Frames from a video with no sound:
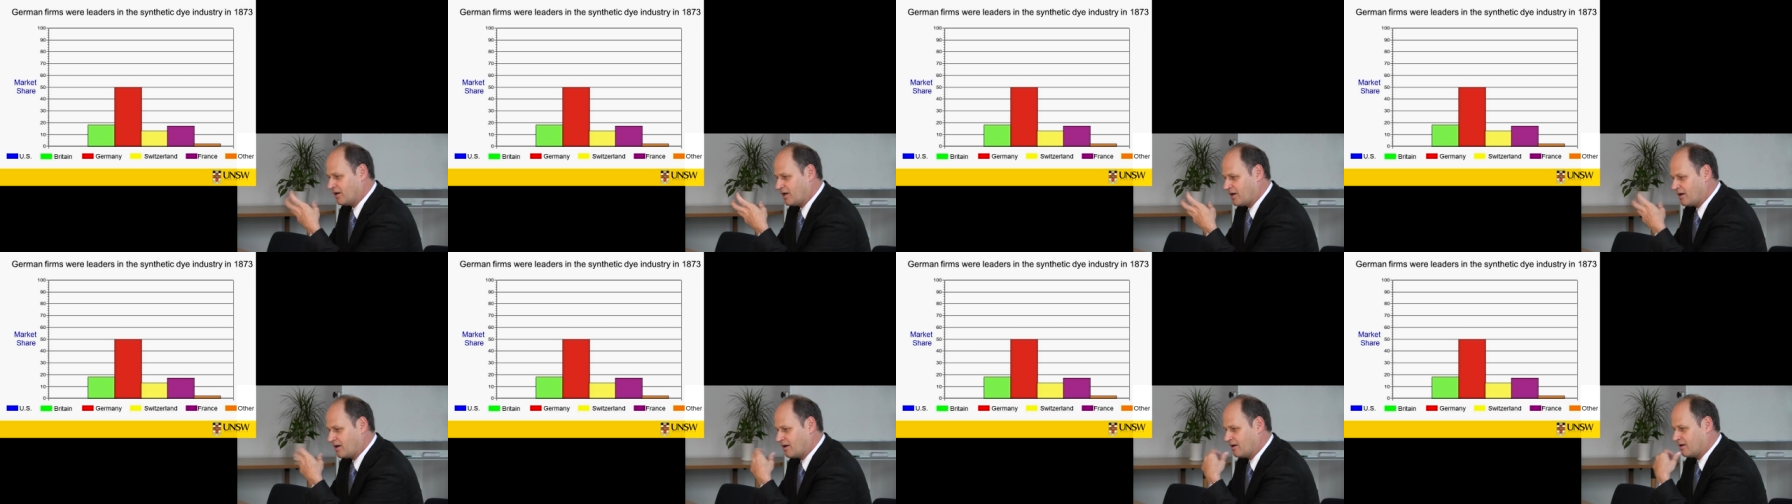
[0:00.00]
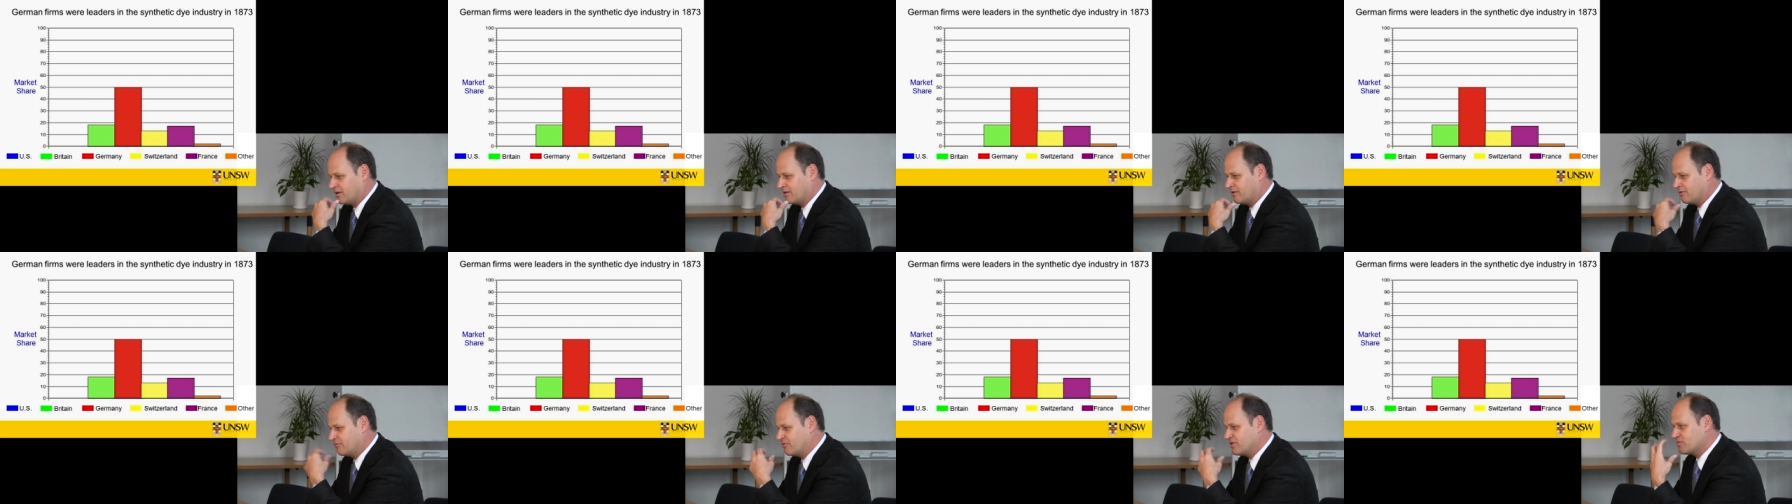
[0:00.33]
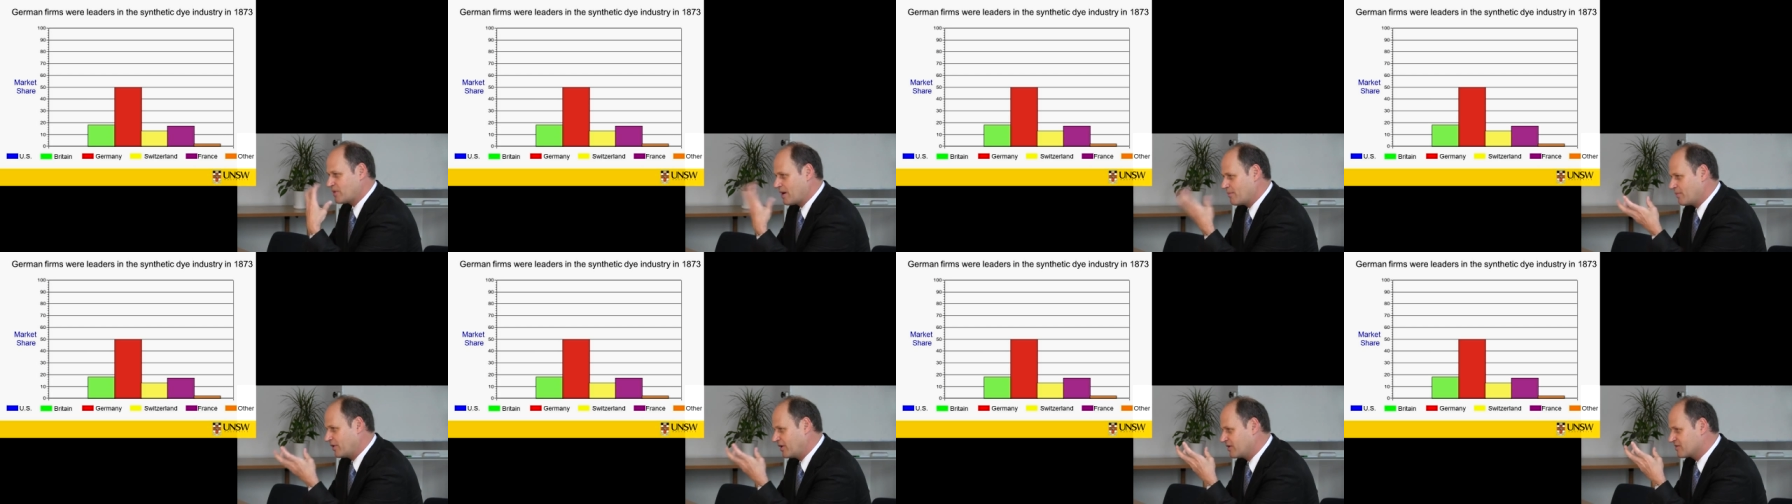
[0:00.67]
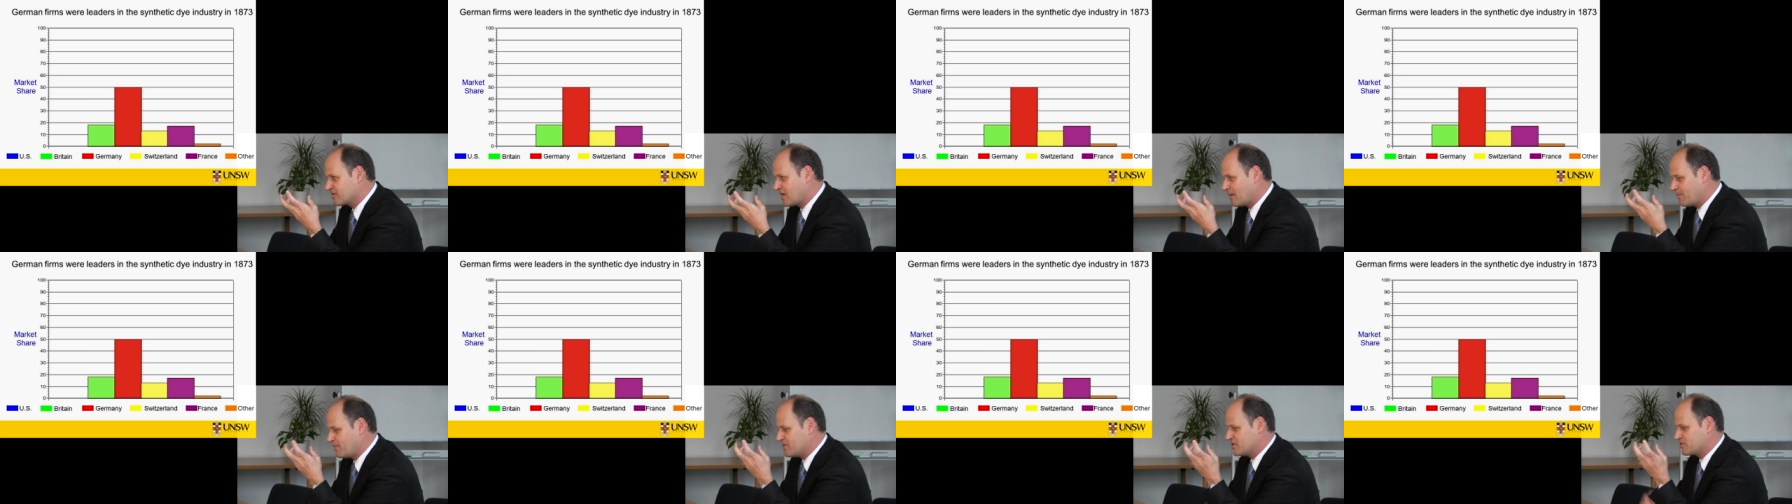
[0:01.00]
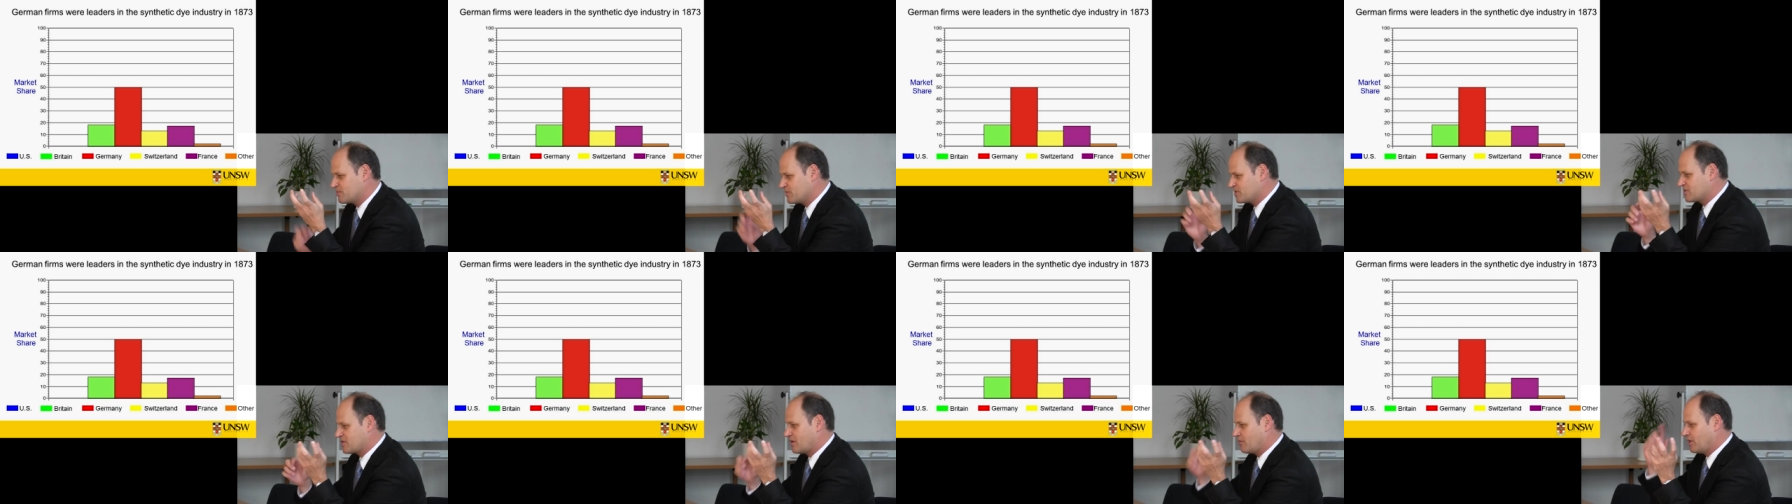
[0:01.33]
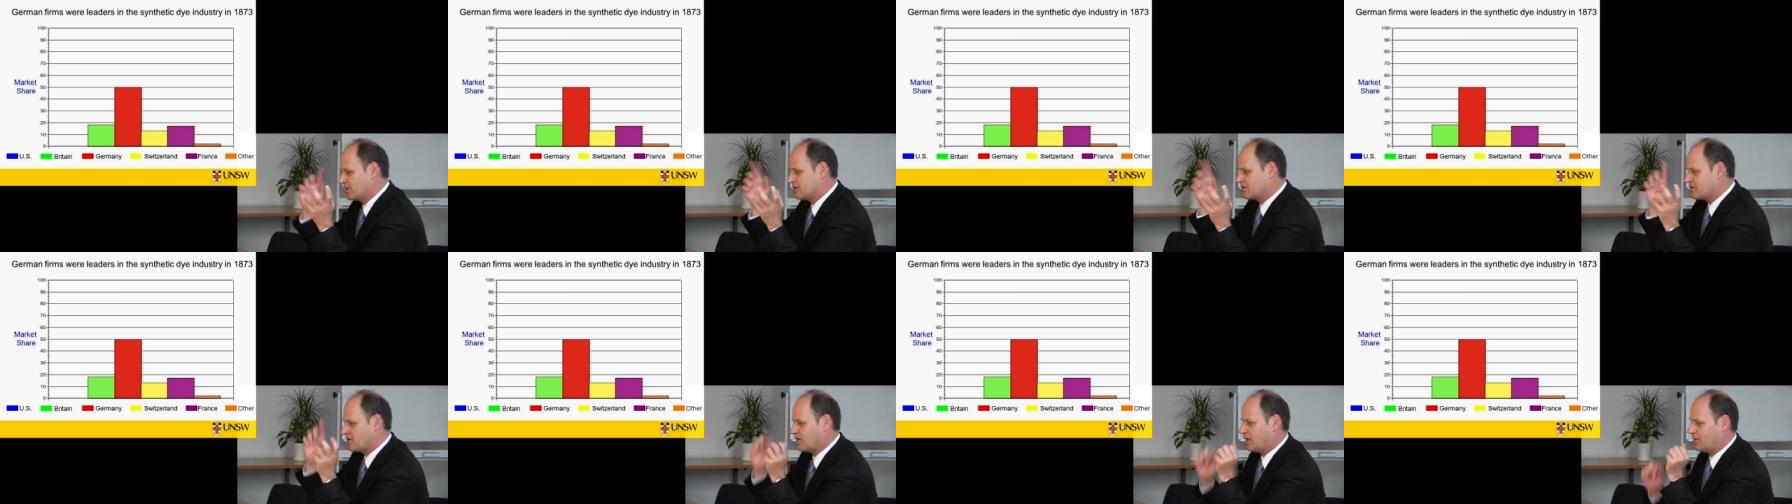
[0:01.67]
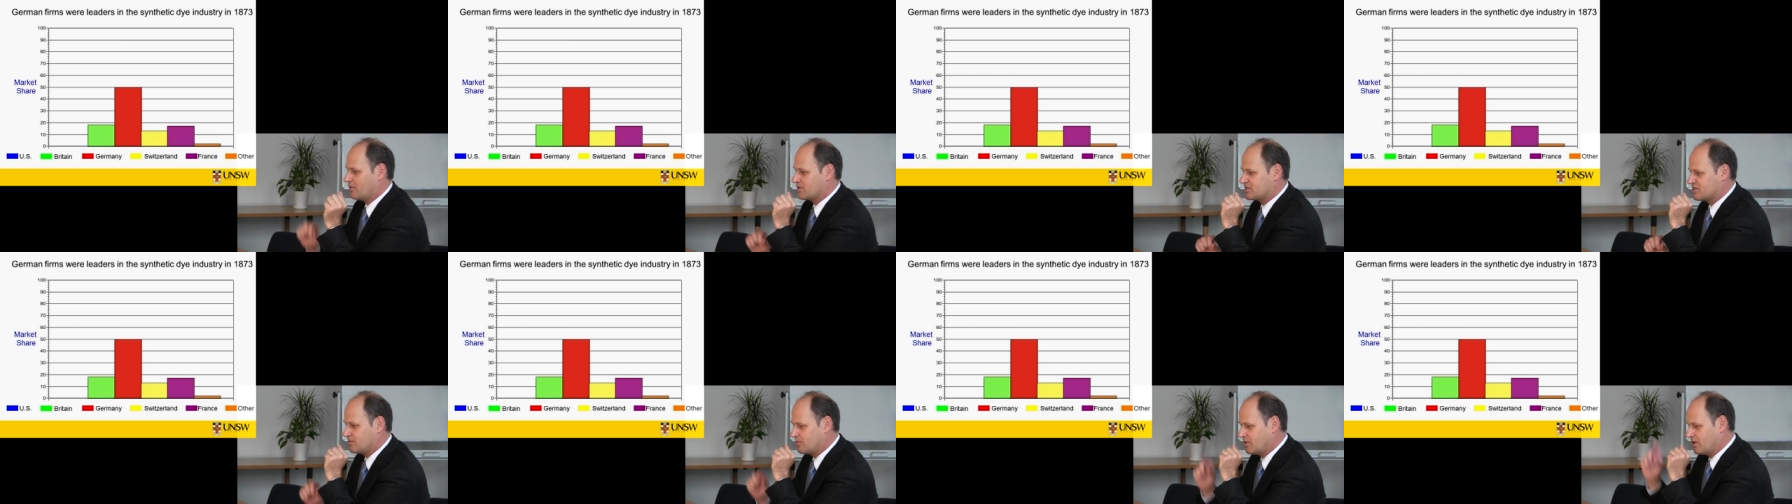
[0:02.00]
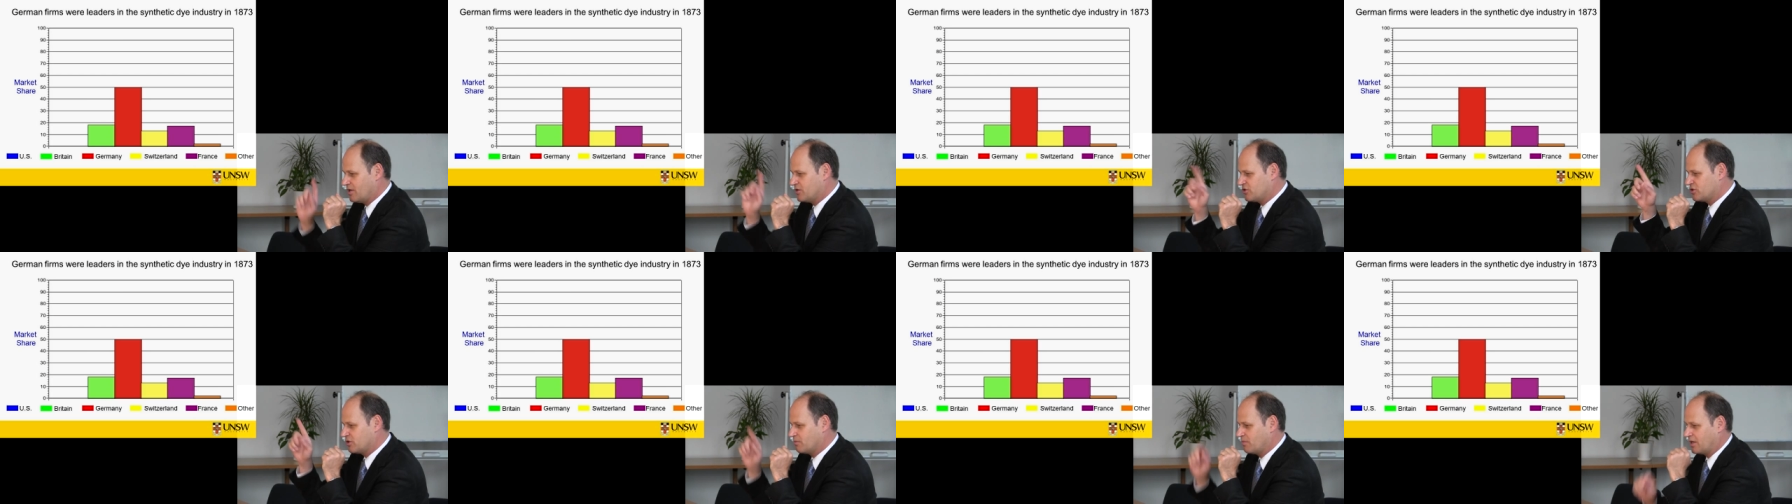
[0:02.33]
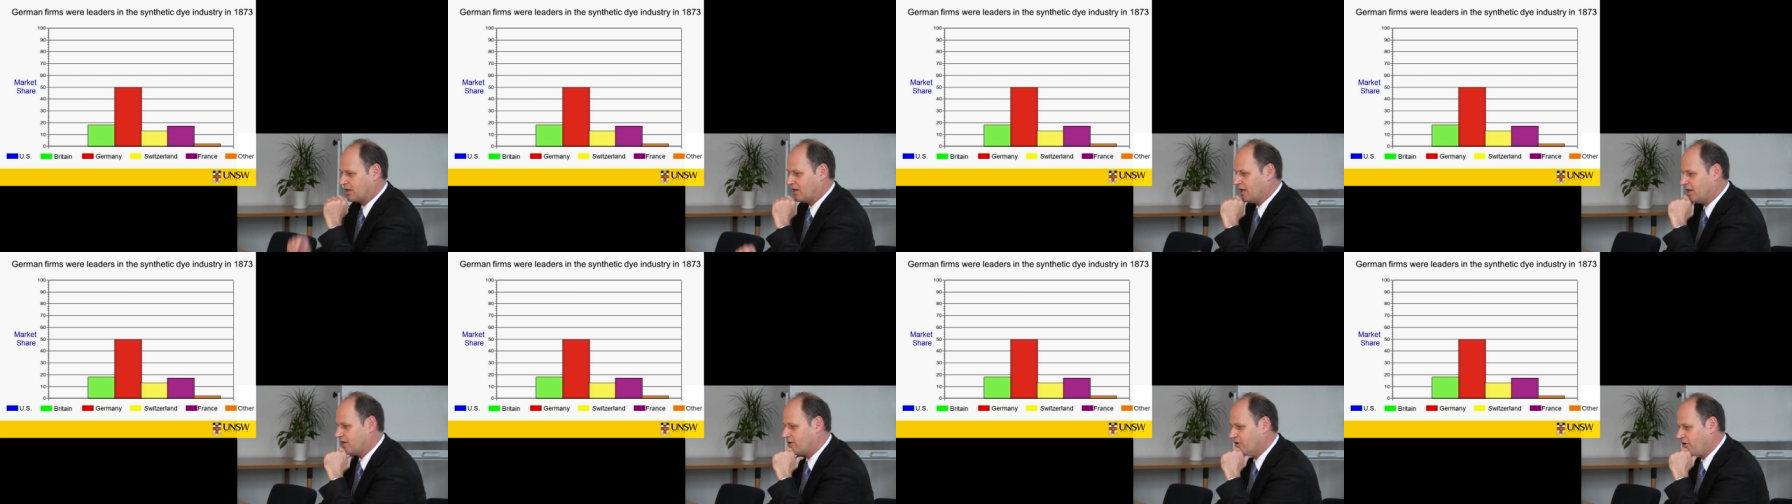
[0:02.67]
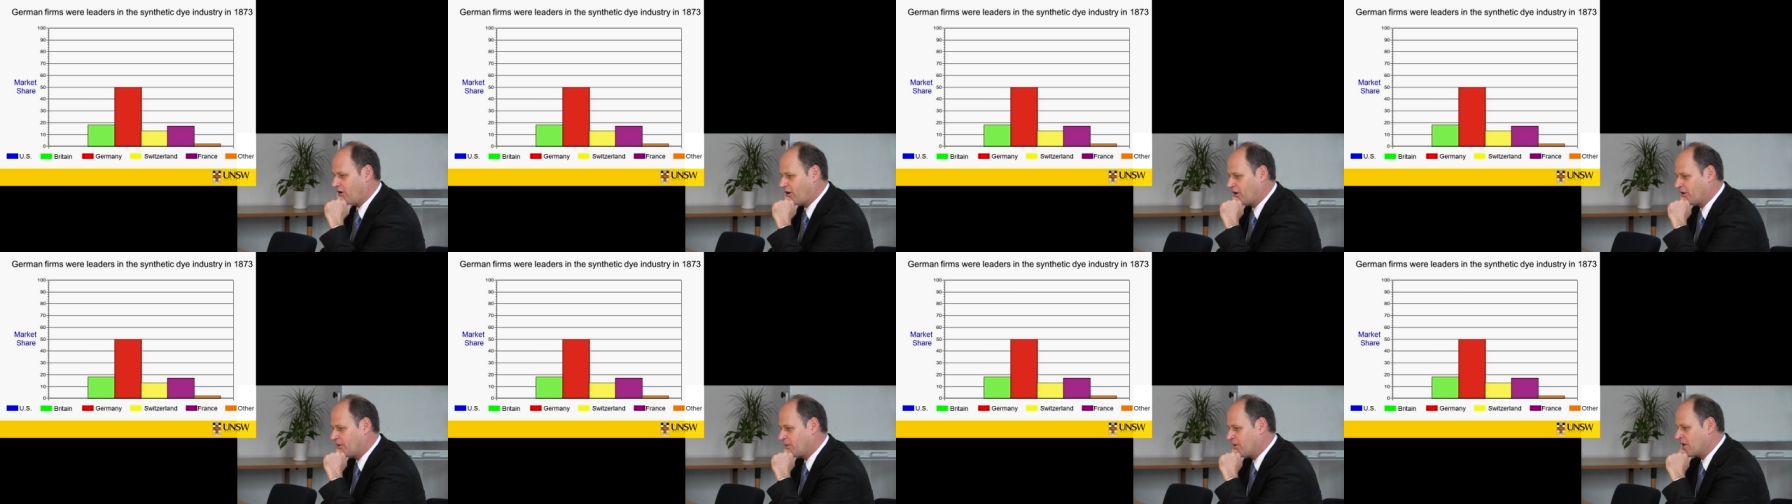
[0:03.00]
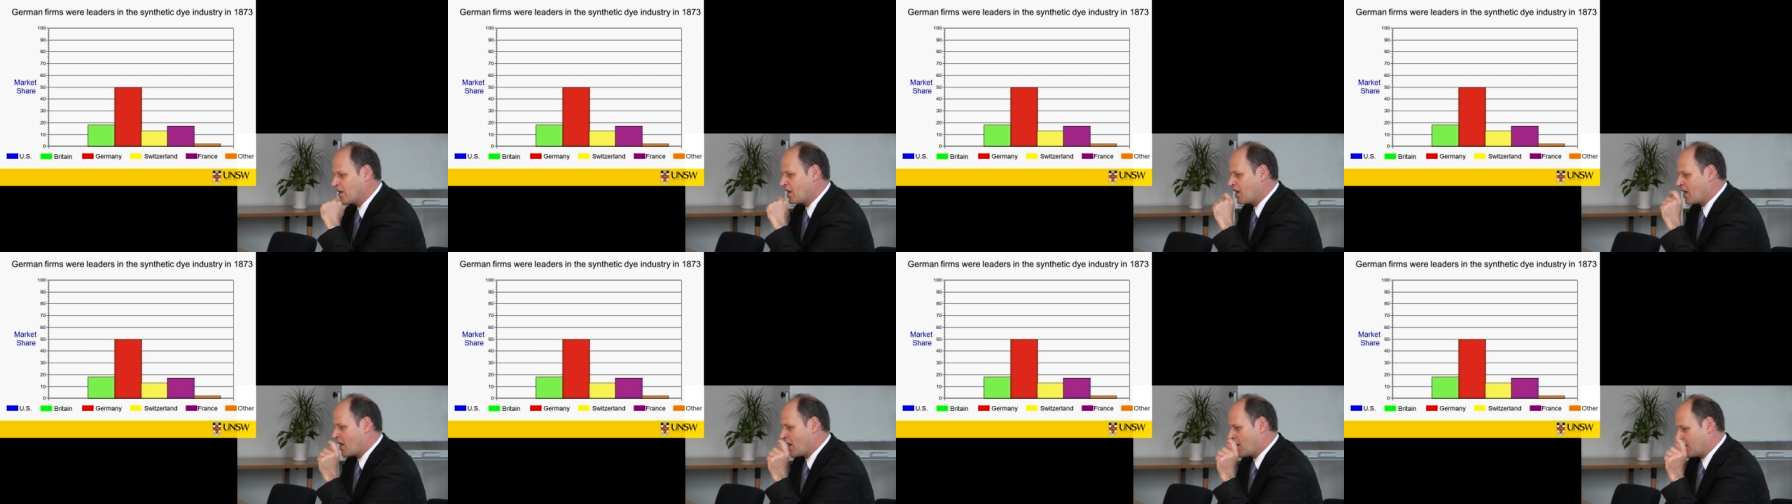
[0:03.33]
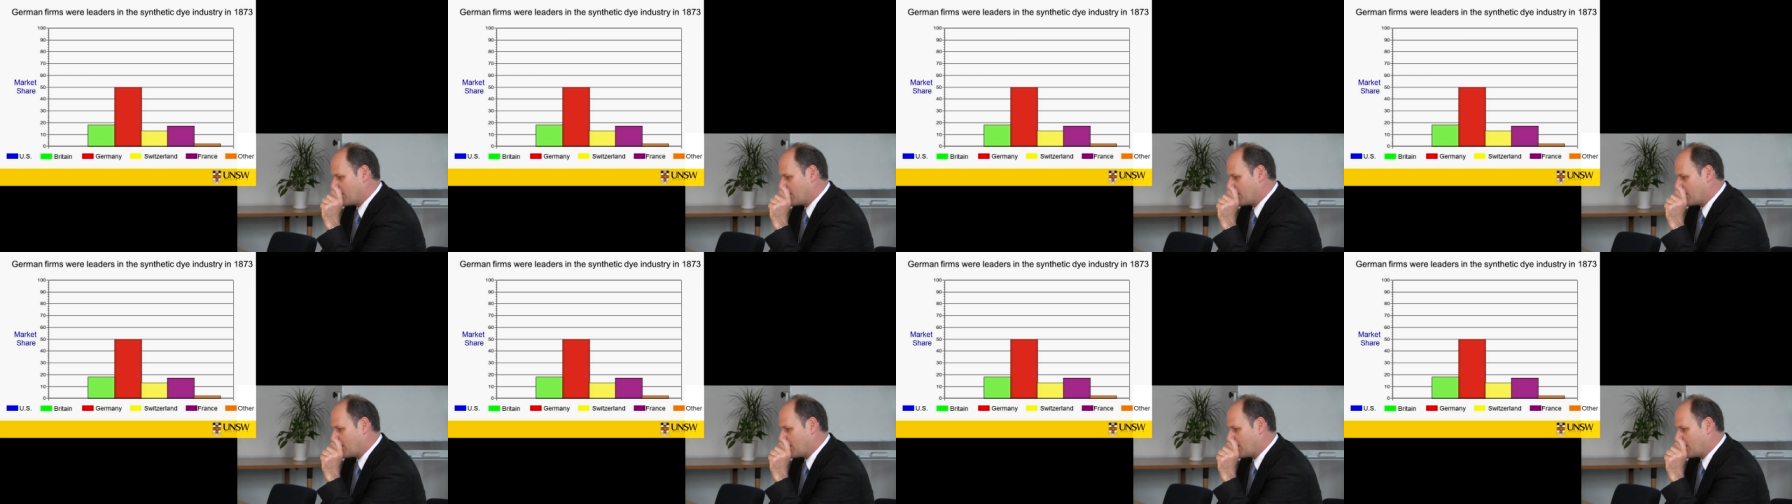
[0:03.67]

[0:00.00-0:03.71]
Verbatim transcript: the reason I bring this up is because I want to talk about simulation a bit later on.